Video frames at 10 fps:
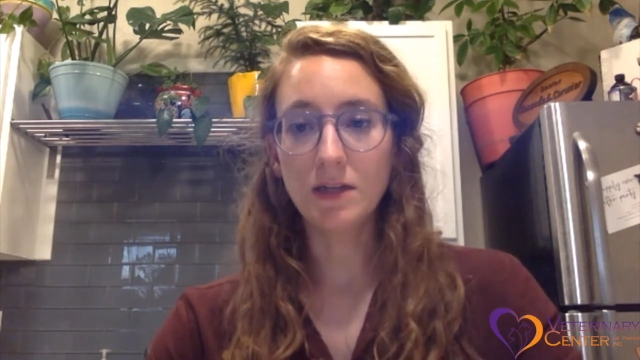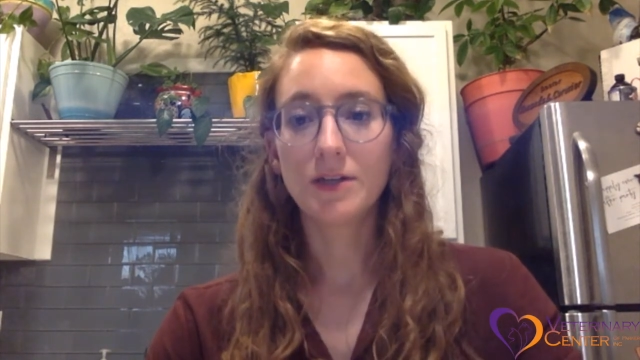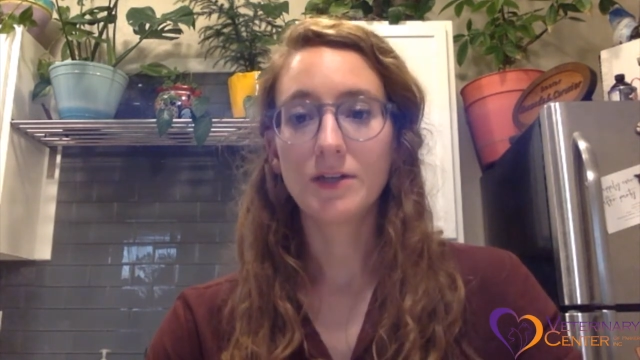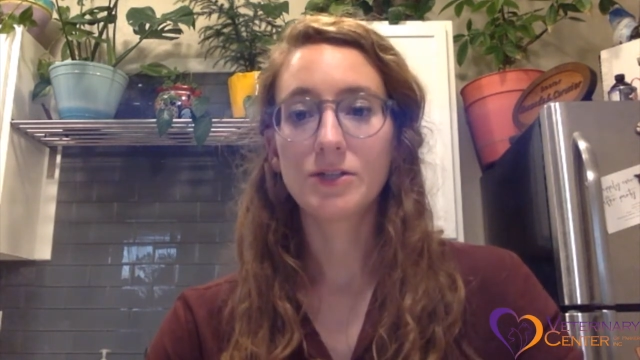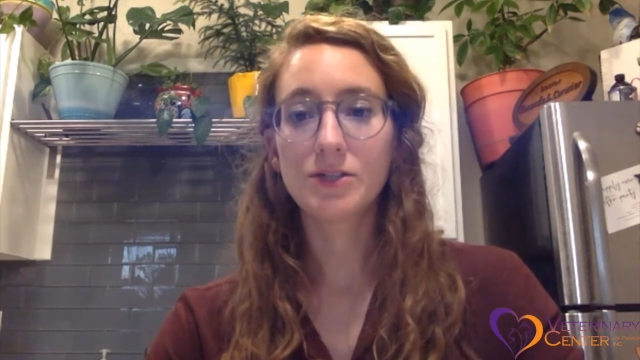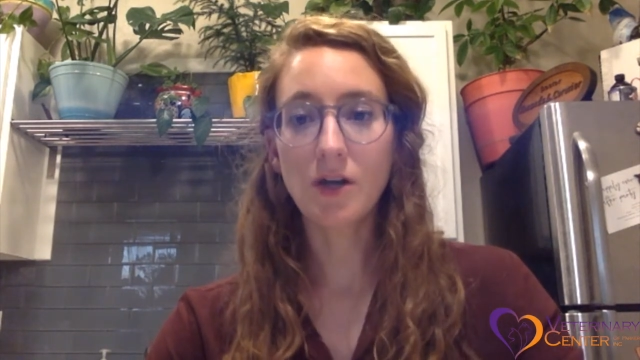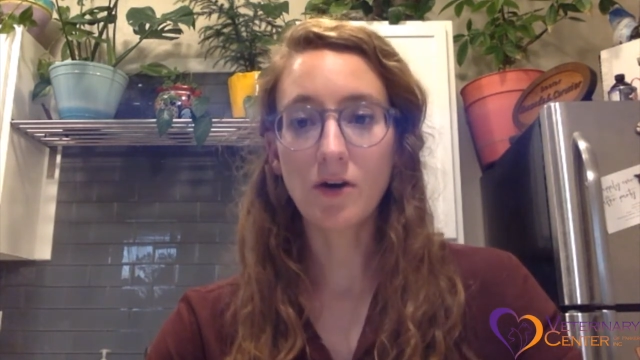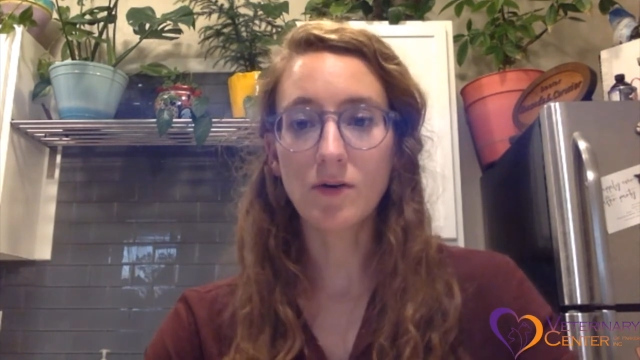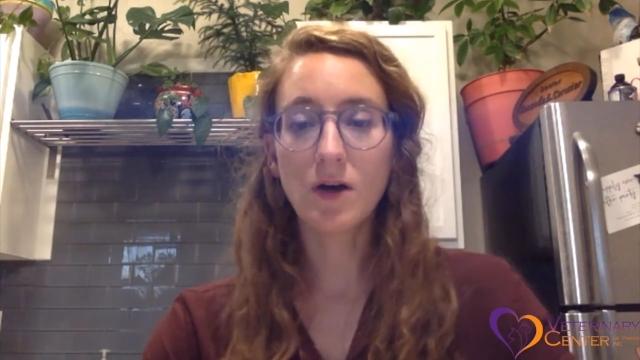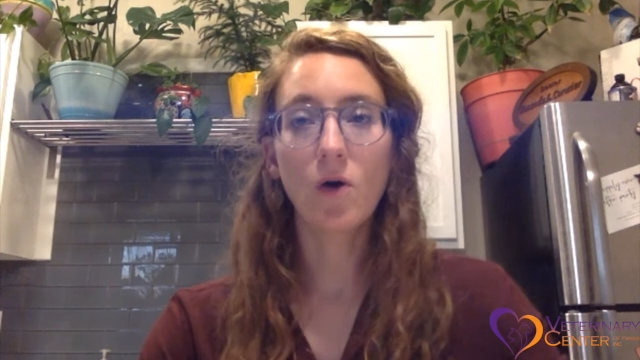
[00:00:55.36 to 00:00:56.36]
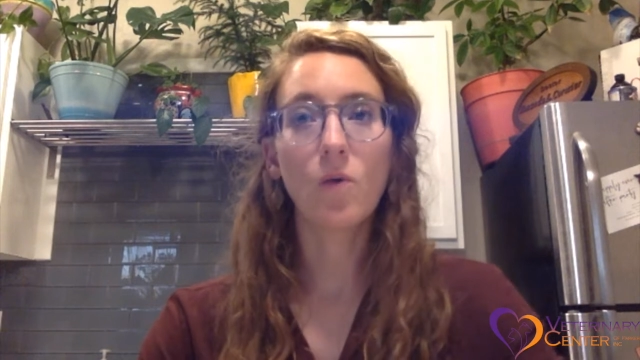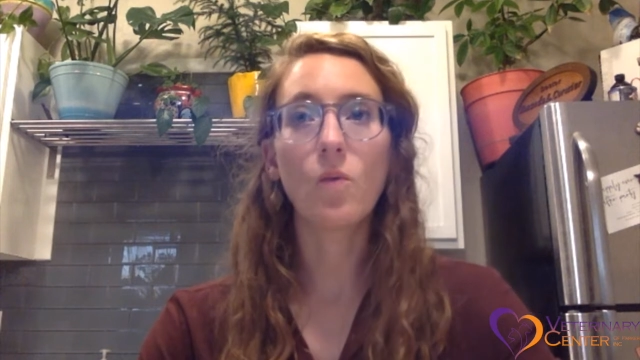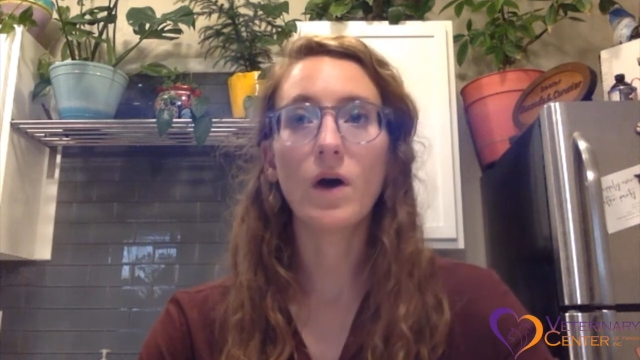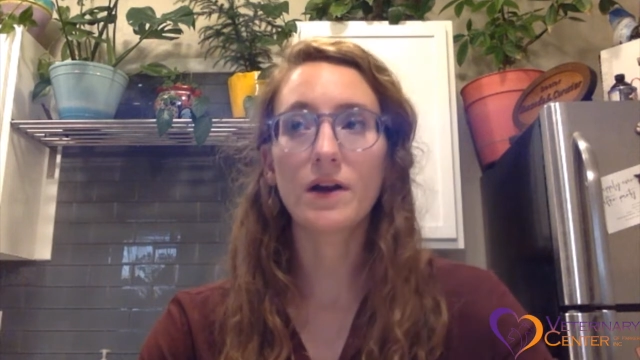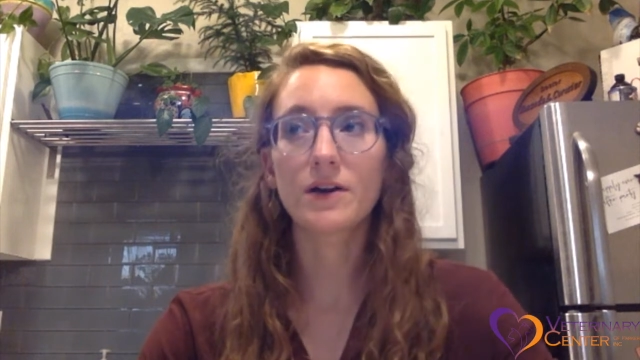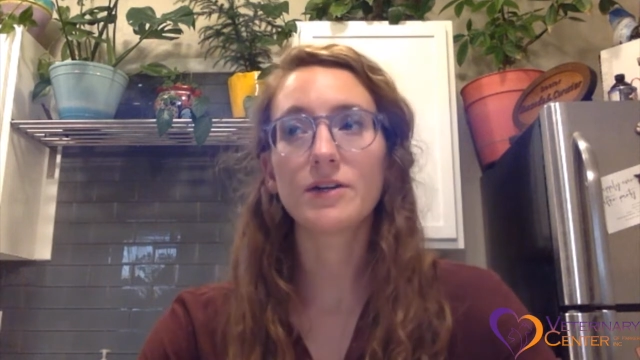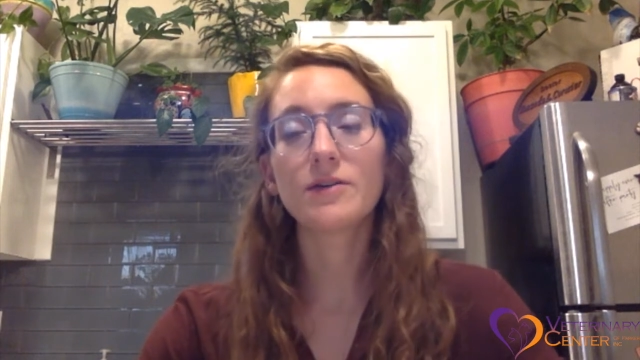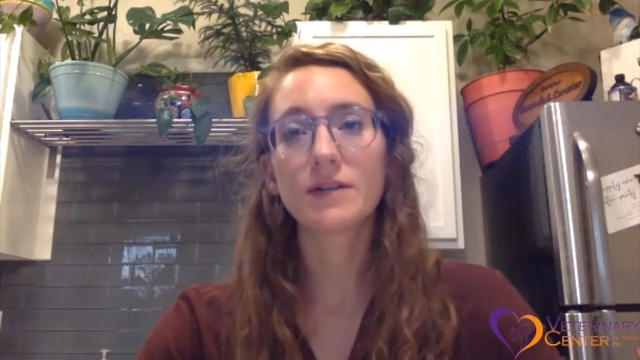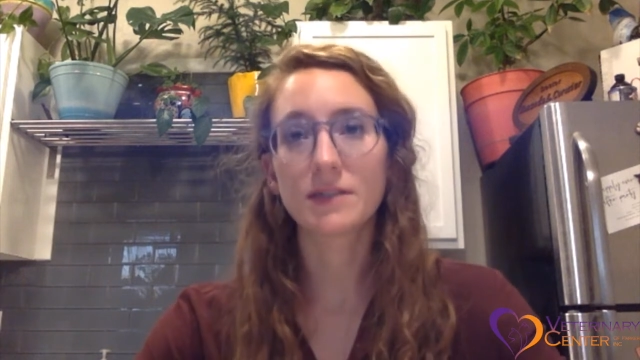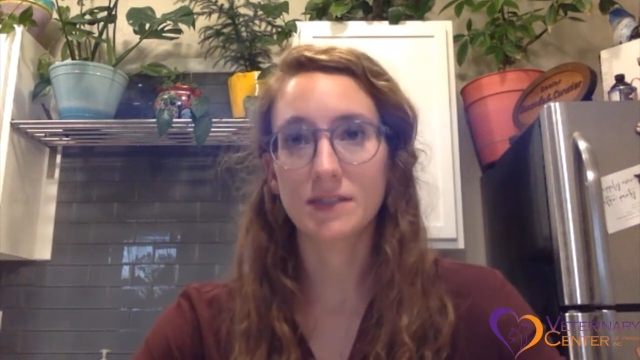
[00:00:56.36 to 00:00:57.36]
So, what are you
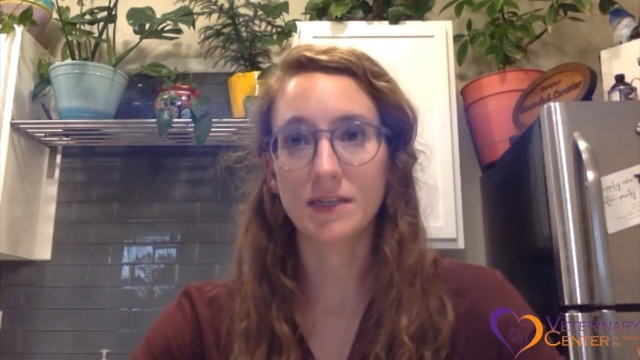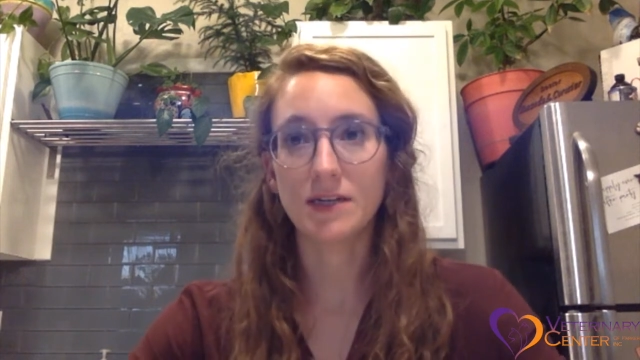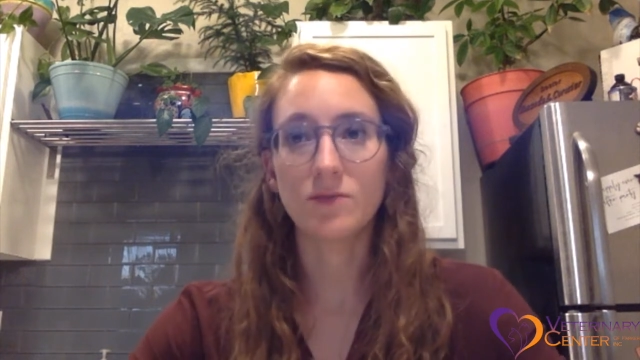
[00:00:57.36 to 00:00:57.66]
going to see?